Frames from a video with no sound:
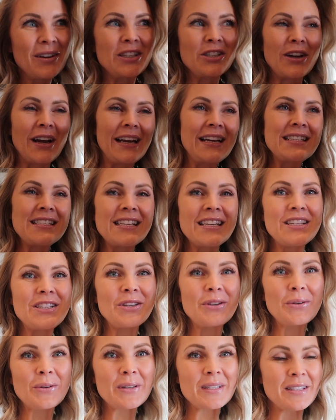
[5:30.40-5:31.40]
We're trying to
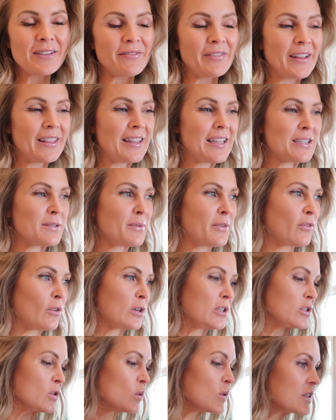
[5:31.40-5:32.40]
do some fun things
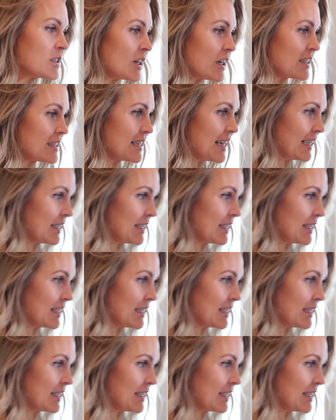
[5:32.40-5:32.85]
before school starts